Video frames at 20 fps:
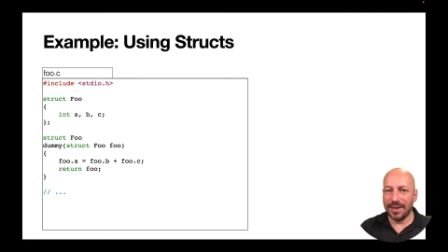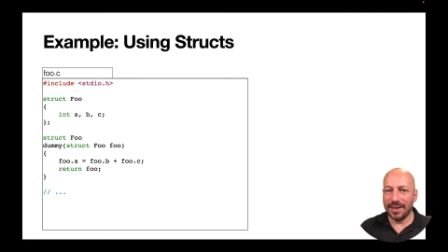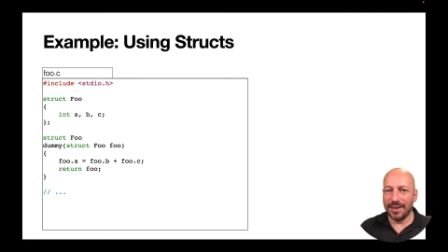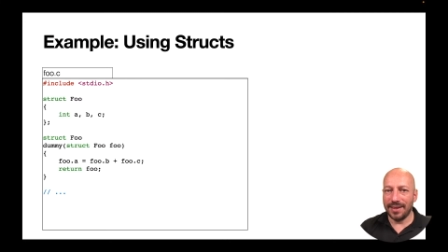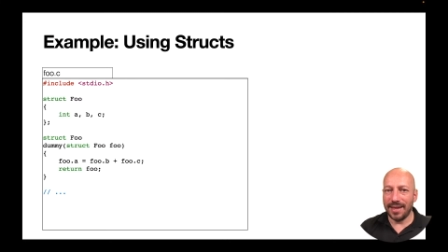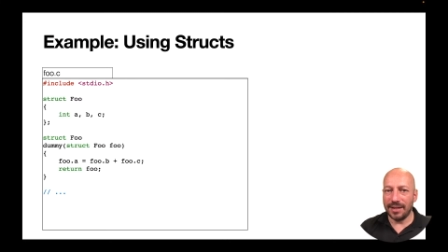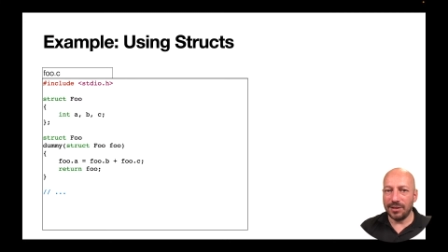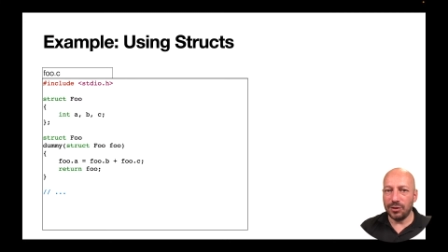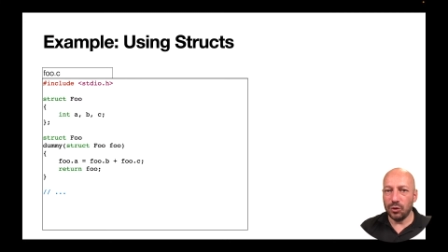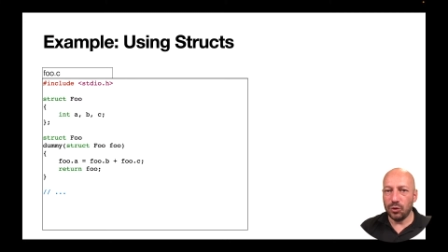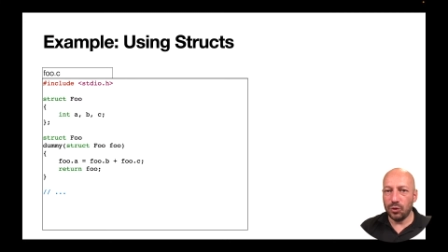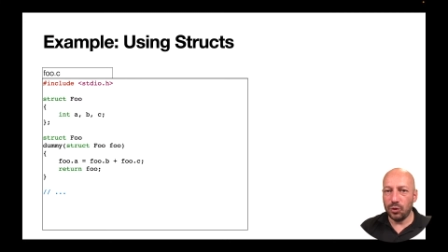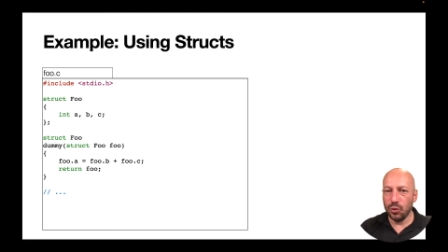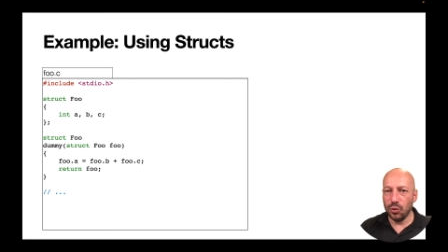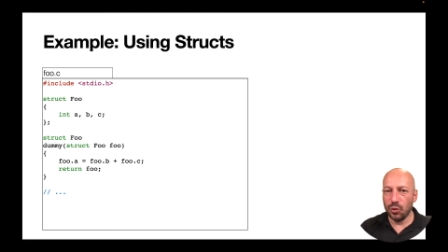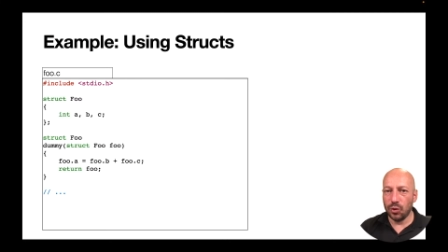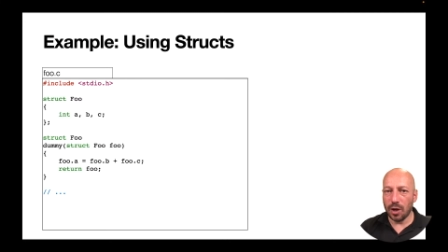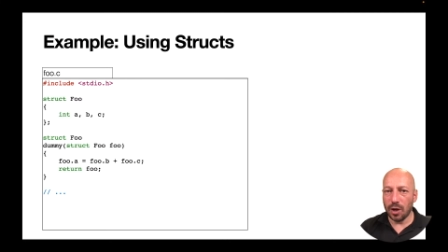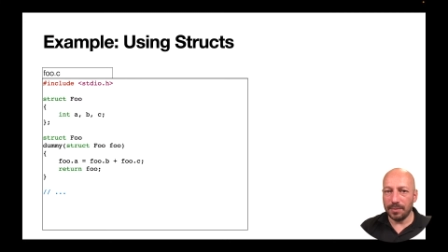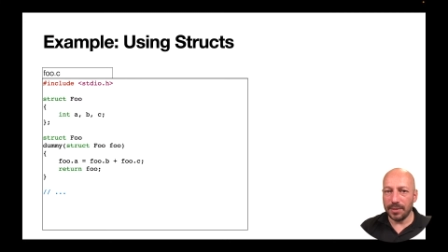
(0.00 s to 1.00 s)
Then you do
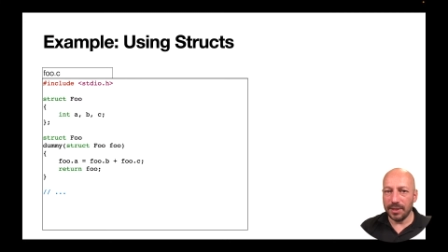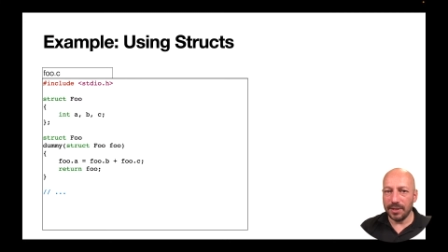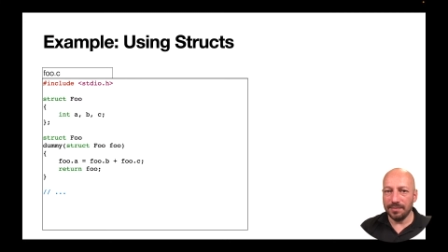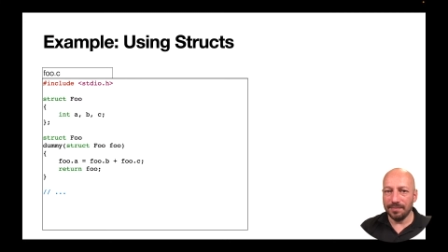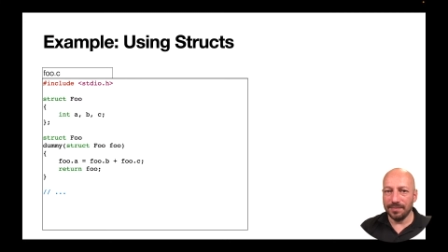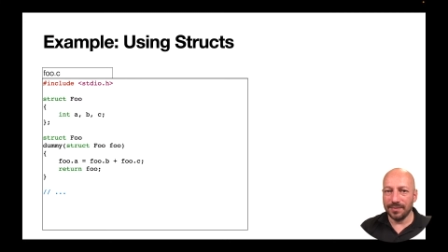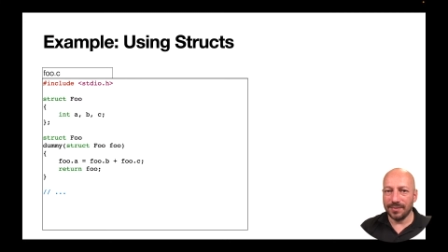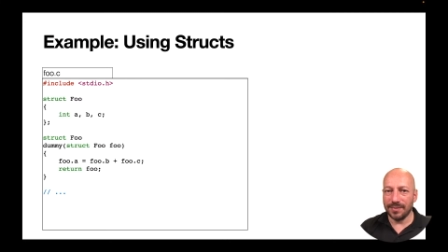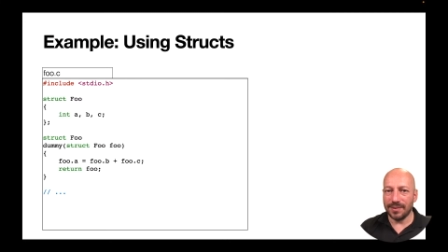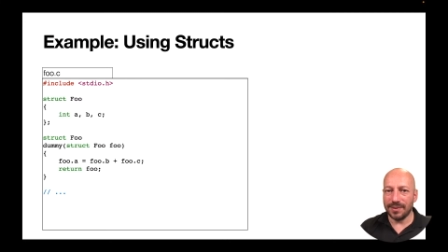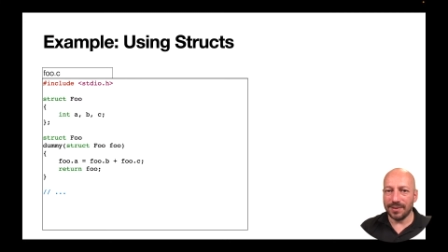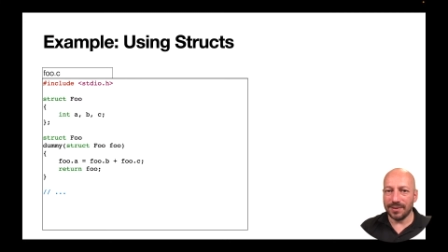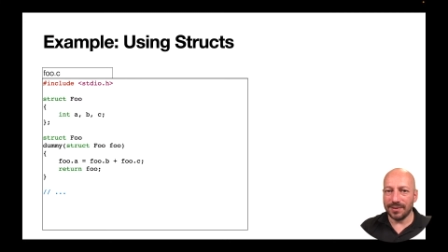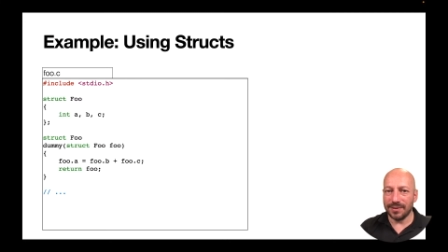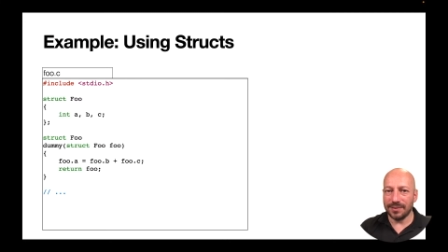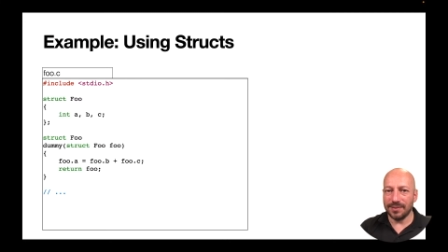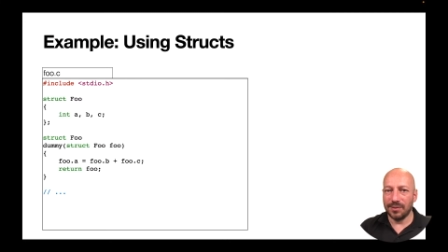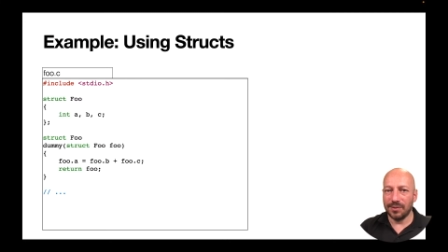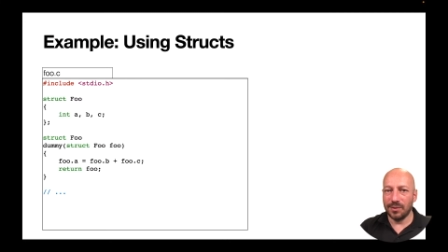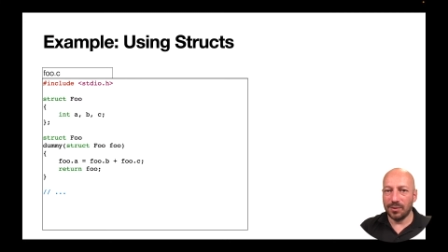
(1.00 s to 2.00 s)
copy the
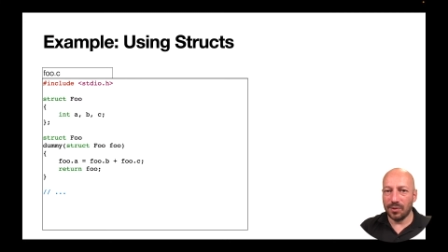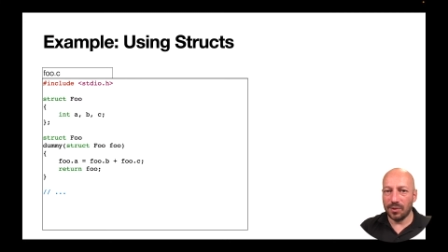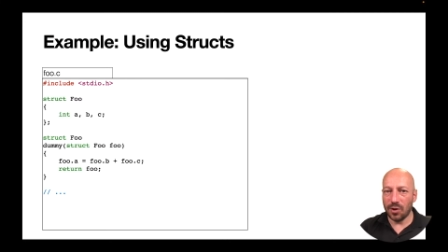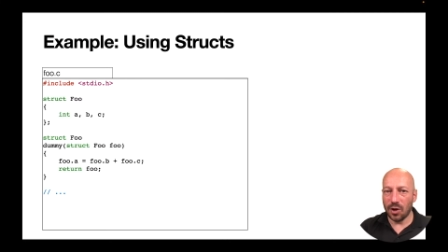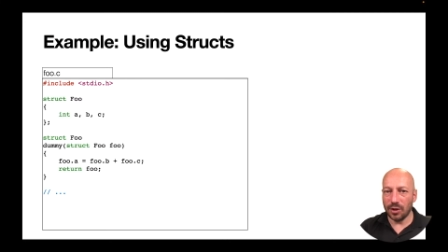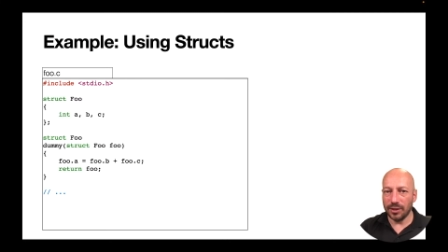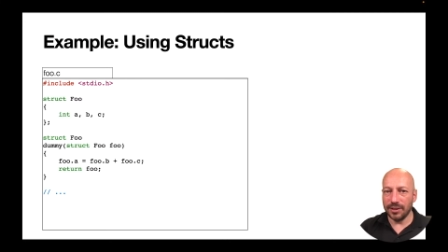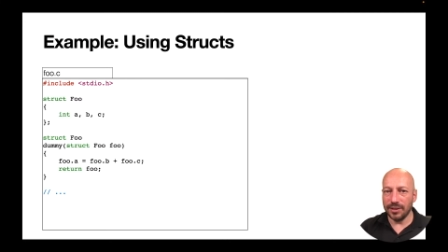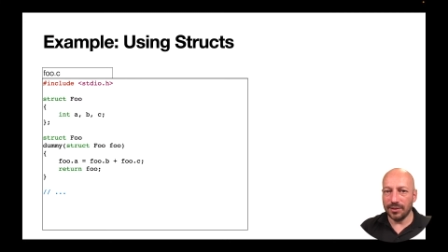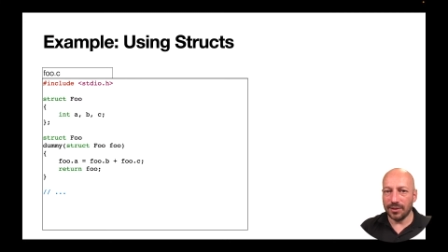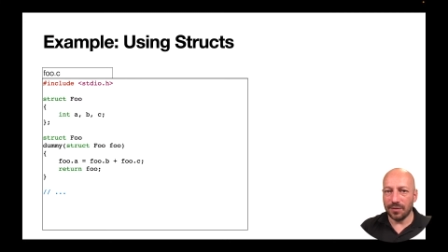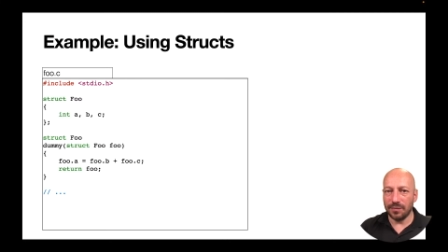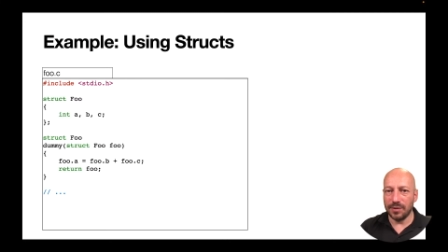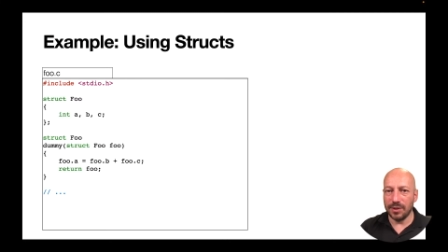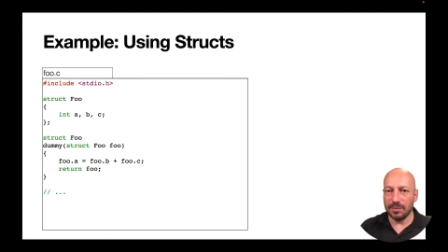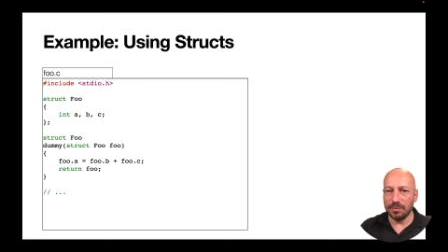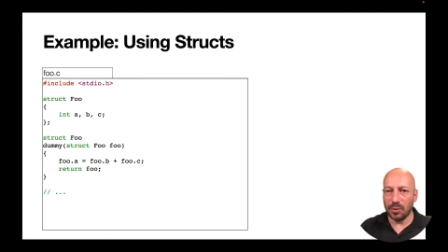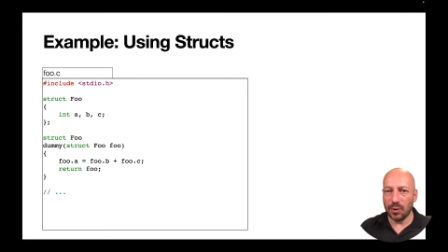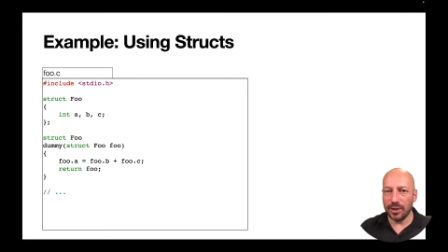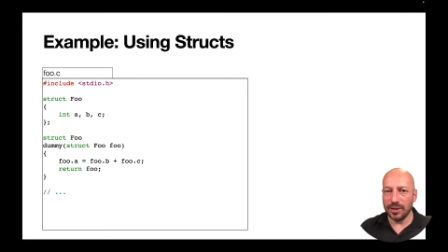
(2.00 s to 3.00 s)
content of this
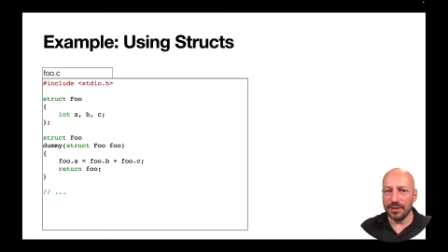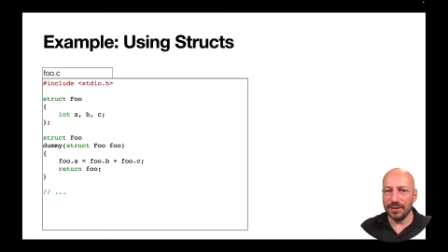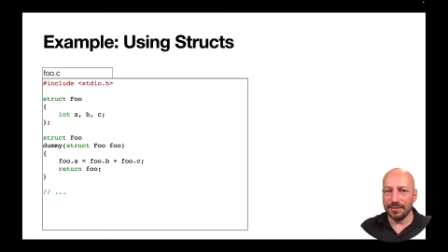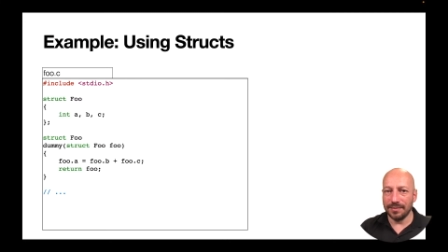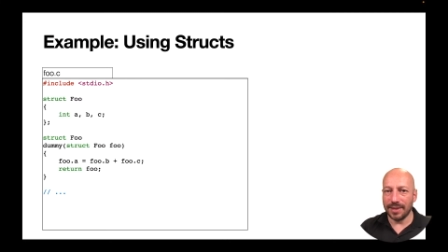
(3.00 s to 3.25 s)
pointer,